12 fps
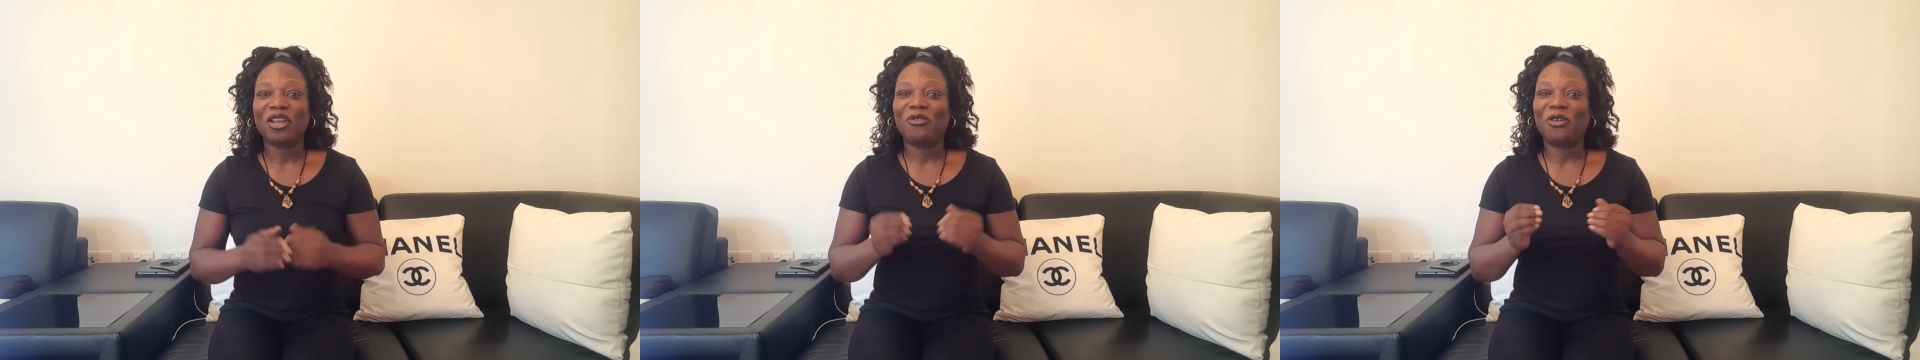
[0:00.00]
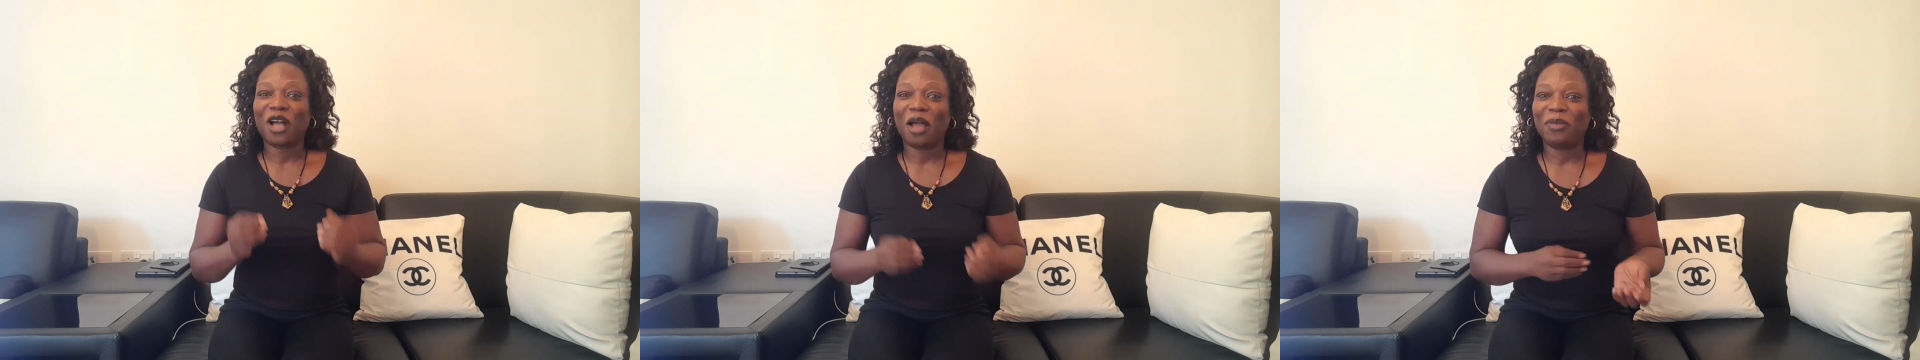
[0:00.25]

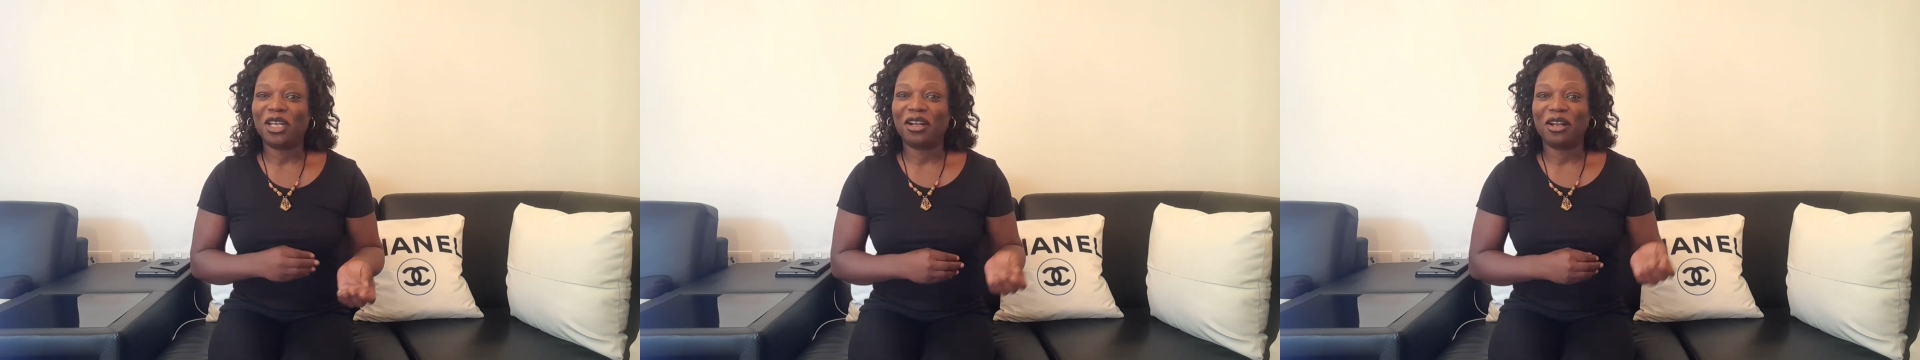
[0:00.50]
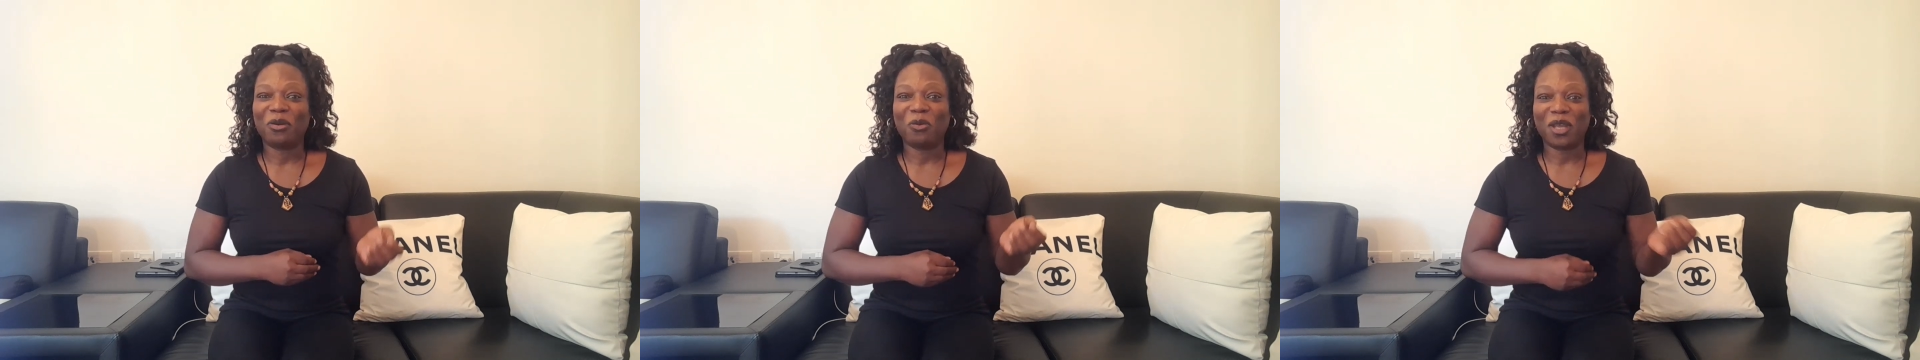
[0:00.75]
for
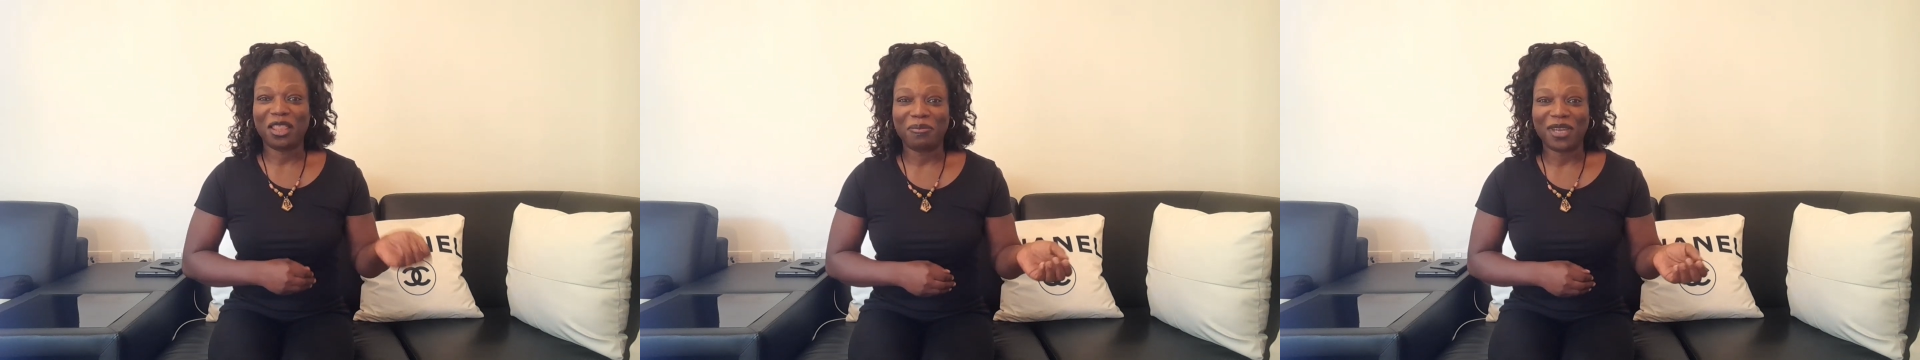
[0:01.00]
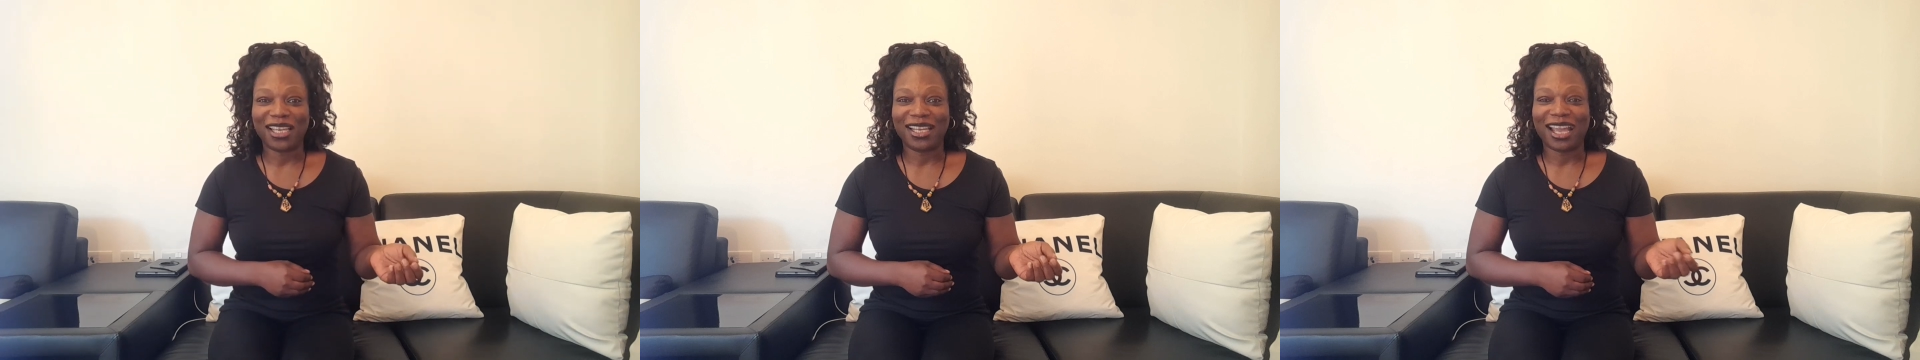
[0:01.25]
coming with
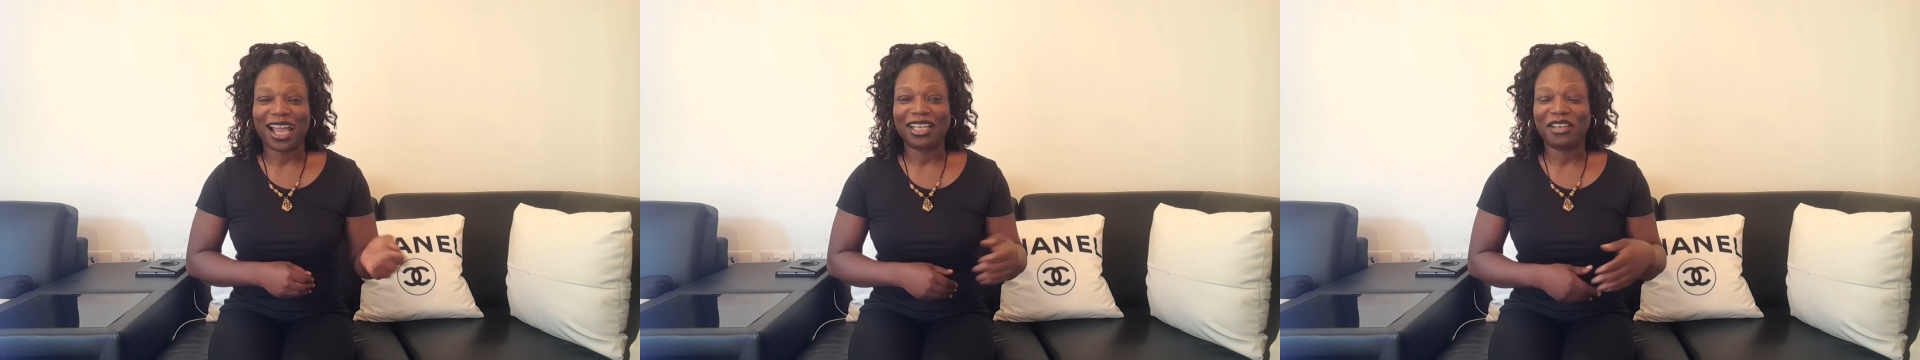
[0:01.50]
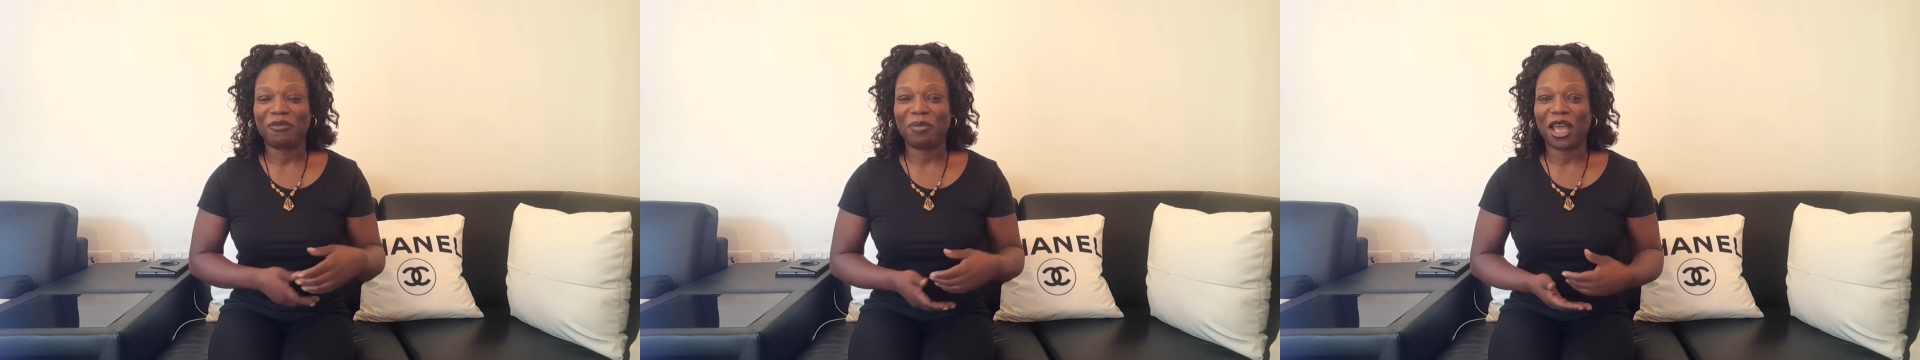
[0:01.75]
me and
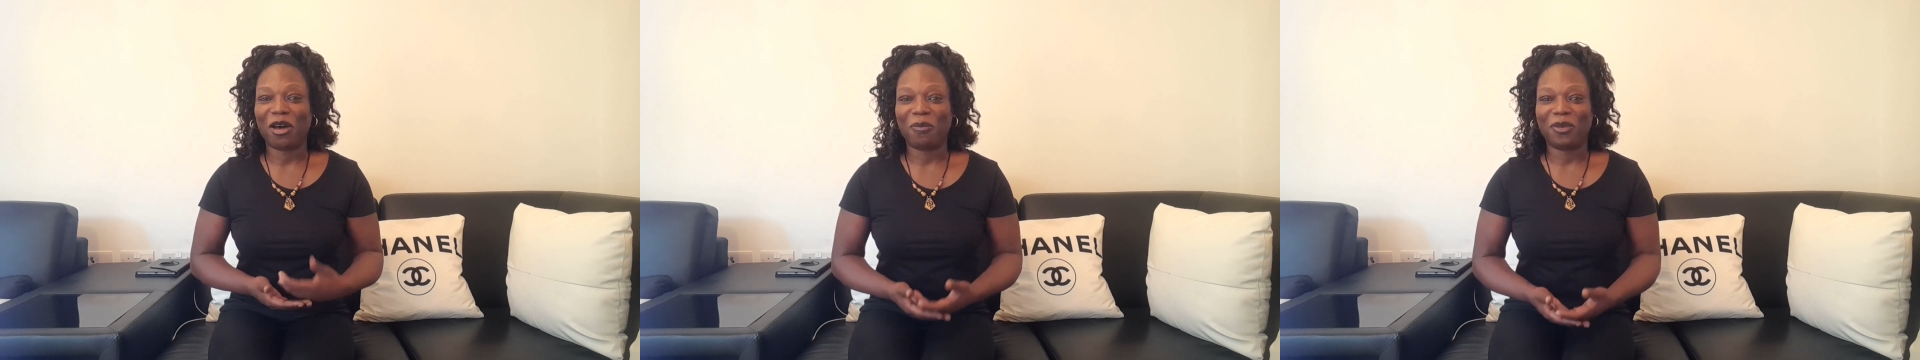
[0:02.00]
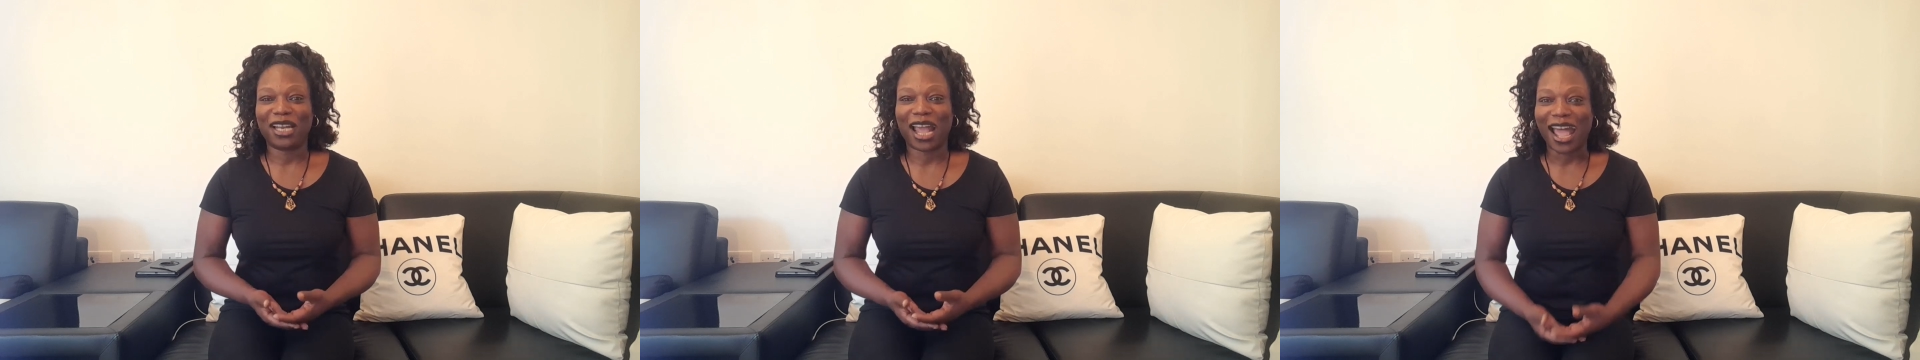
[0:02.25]
give me a
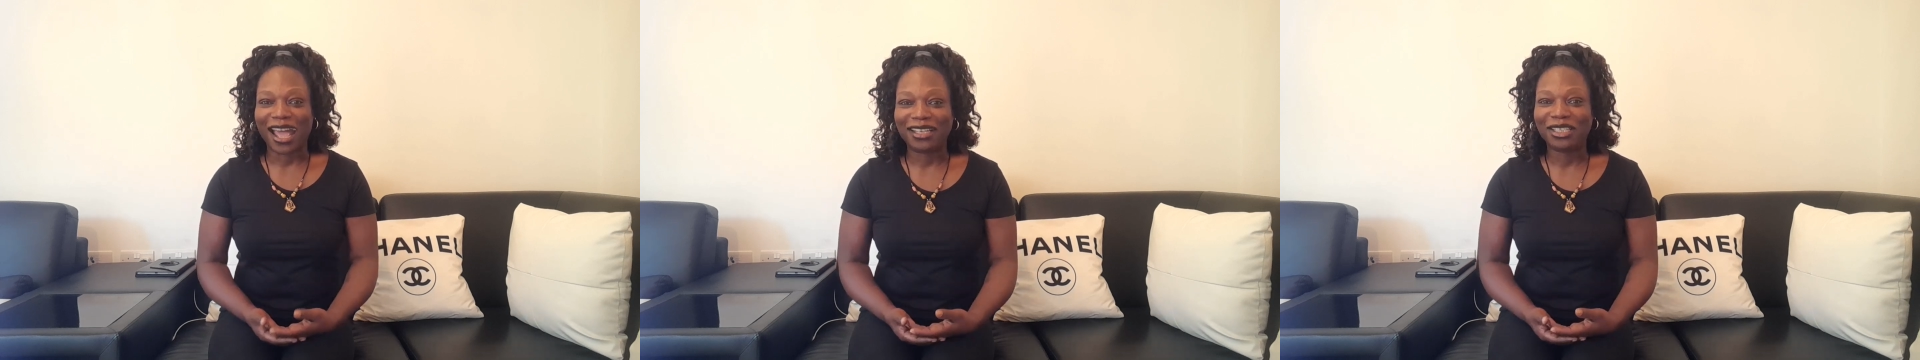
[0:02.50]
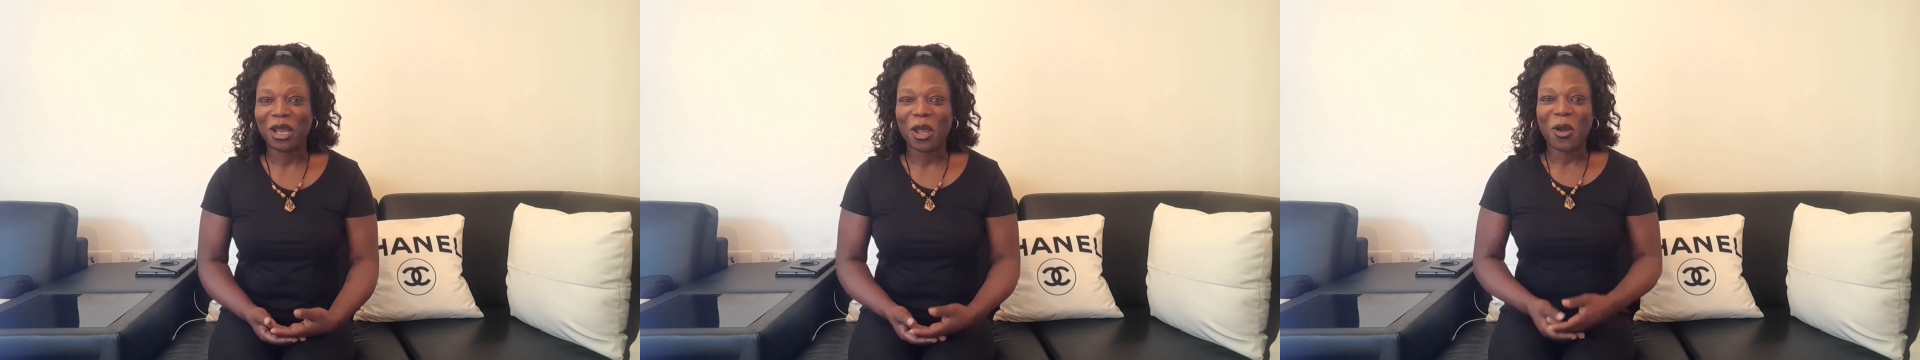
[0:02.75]
helping hand.